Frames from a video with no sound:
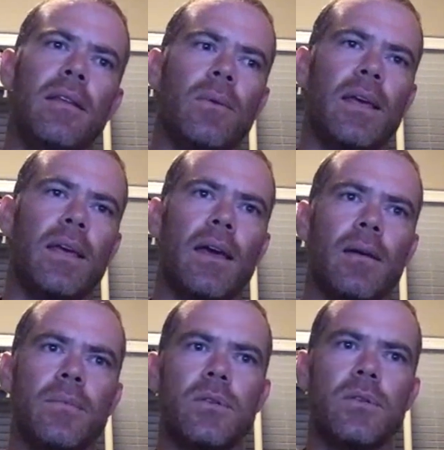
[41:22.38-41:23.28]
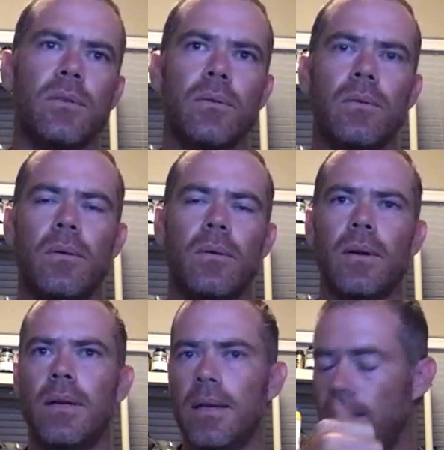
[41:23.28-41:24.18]
Then we came to,
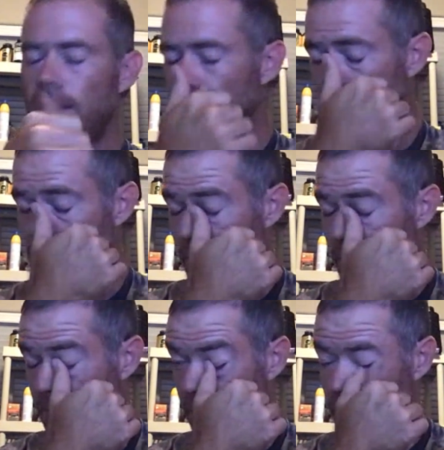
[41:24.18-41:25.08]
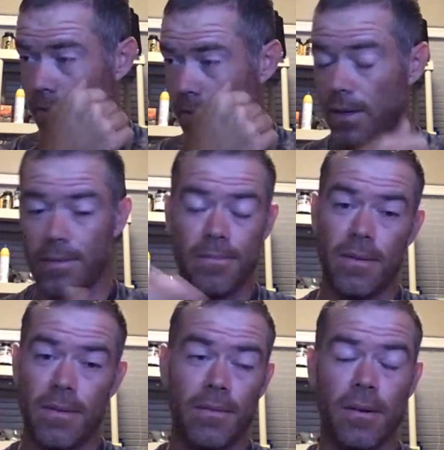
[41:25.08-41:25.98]

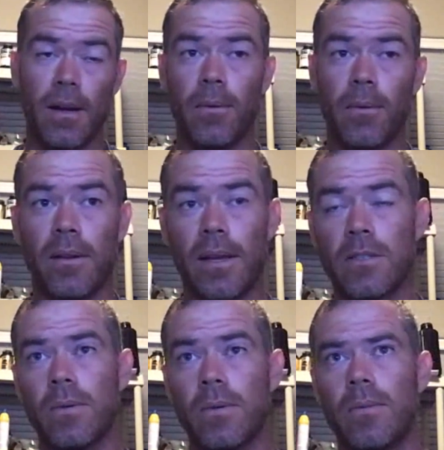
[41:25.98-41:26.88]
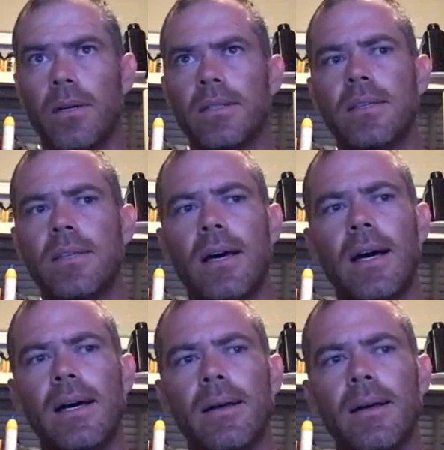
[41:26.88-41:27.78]
I forgot where the next one was,
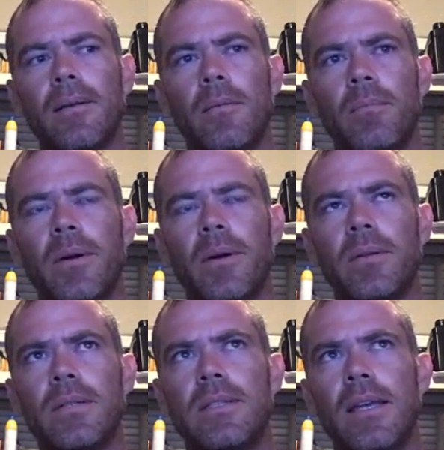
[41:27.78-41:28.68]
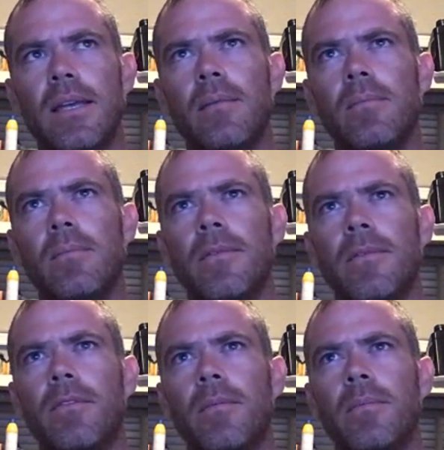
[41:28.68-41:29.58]
but
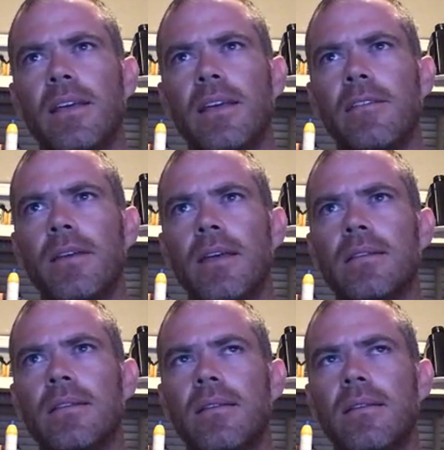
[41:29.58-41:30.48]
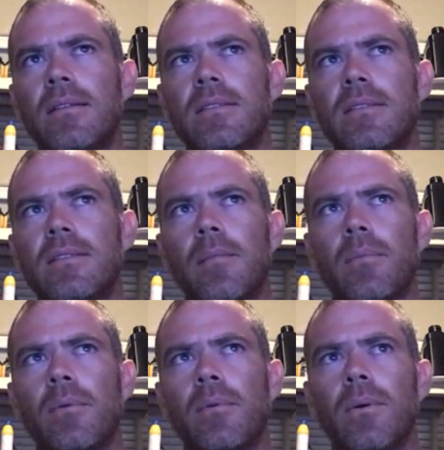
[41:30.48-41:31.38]
Tim, from the event
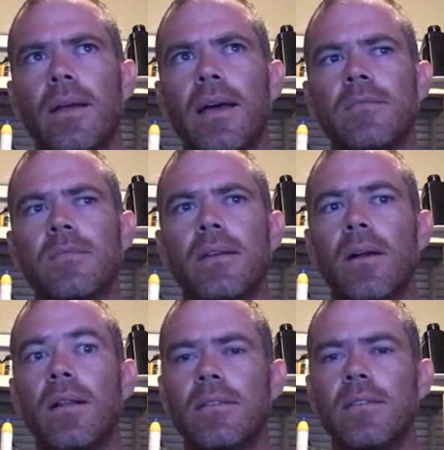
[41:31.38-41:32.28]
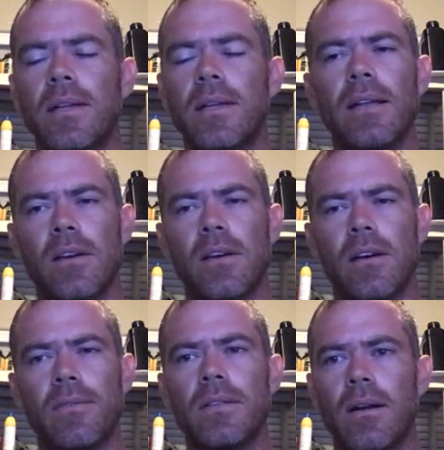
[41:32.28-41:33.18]
standpoint, has been relatively
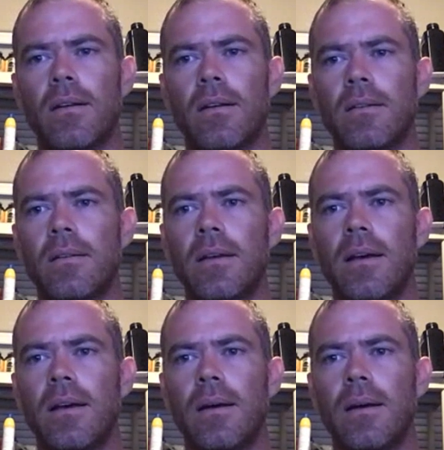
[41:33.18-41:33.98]
hands off this year.